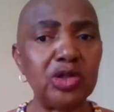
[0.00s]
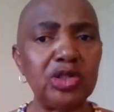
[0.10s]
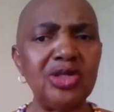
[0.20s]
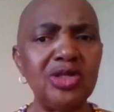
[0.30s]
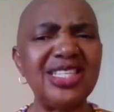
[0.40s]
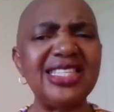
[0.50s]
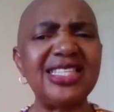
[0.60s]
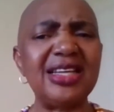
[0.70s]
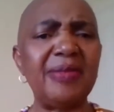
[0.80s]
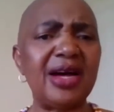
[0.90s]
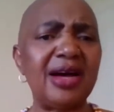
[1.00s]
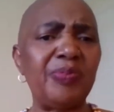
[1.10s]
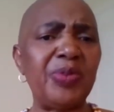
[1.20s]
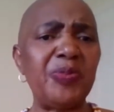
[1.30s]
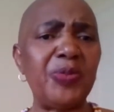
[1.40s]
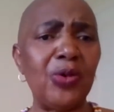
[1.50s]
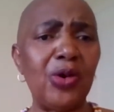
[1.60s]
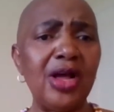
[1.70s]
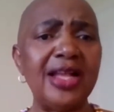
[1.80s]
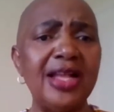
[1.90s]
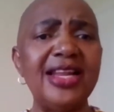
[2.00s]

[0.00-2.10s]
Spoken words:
You see some people, they